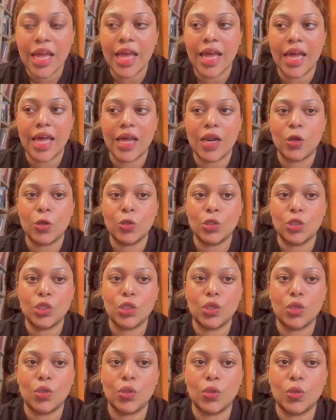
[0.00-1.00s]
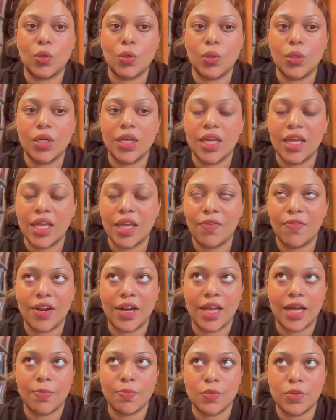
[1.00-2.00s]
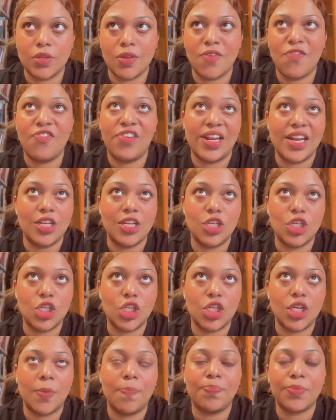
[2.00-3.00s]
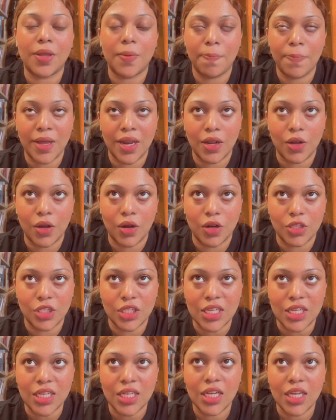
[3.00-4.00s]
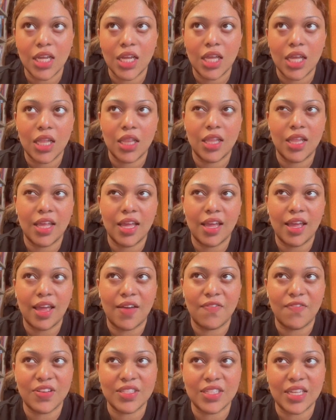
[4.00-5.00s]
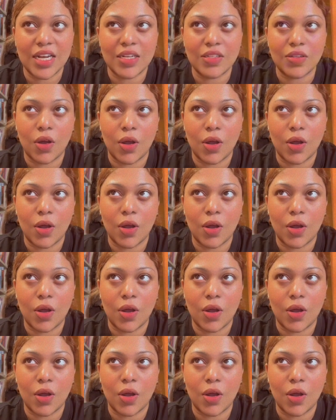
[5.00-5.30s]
And also when it comes to Finnish pedagogy, they emphasize